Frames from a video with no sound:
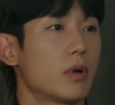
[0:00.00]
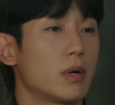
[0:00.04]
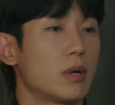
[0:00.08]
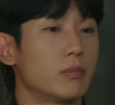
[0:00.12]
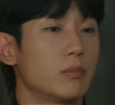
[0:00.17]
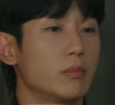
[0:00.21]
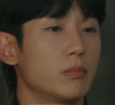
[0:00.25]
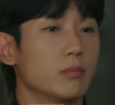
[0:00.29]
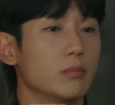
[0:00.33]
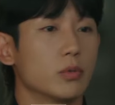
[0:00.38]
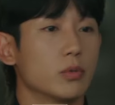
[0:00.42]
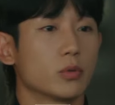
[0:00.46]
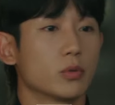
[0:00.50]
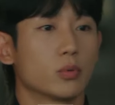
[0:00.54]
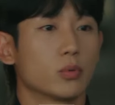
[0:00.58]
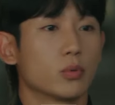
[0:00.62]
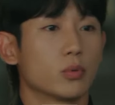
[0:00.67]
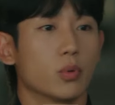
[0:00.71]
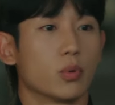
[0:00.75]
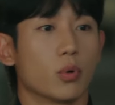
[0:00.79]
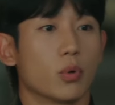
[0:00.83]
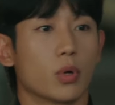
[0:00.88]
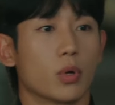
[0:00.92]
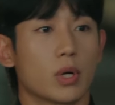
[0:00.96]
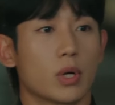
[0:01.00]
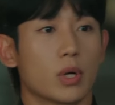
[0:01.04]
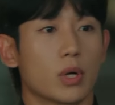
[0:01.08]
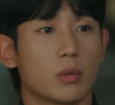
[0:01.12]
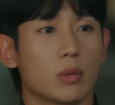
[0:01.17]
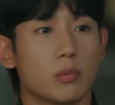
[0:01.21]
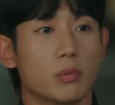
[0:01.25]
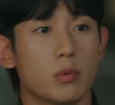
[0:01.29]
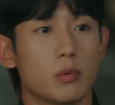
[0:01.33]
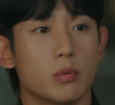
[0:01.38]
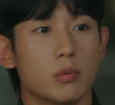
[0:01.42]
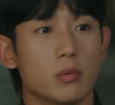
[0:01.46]
why she's only looking
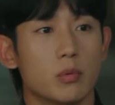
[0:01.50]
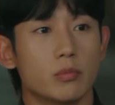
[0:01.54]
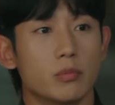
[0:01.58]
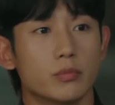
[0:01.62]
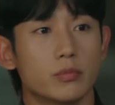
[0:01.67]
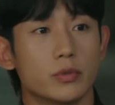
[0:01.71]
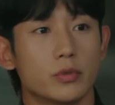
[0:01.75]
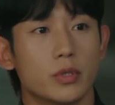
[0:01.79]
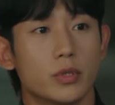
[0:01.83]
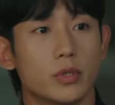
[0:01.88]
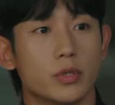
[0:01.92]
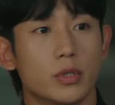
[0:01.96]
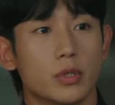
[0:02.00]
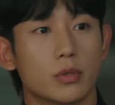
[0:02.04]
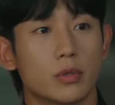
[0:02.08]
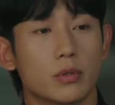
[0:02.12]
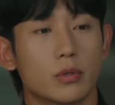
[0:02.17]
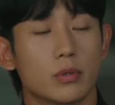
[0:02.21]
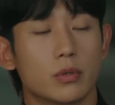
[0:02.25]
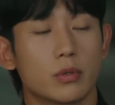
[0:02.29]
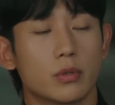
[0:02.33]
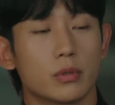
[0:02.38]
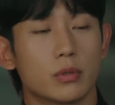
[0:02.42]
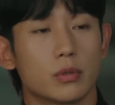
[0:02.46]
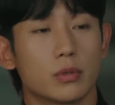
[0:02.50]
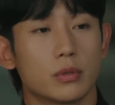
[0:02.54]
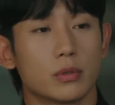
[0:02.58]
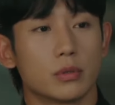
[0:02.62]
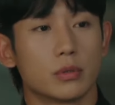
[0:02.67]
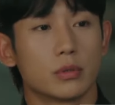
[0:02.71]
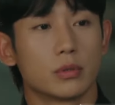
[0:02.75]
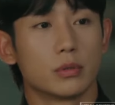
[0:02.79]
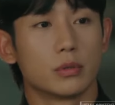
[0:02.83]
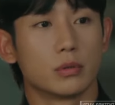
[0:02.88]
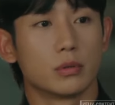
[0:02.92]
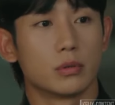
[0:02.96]
forward and not back.
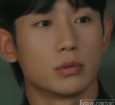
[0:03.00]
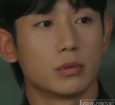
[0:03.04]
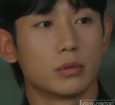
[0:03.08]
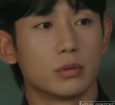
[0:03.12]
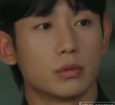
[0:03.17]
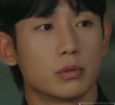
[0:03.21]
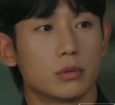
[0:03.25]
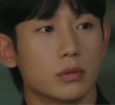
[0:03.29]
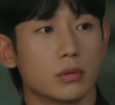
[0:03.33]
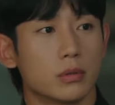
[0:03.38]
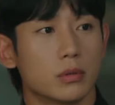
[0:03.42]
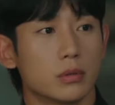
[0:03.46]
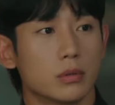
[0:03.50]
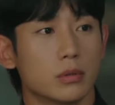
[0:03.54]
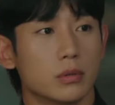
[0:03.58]
Suk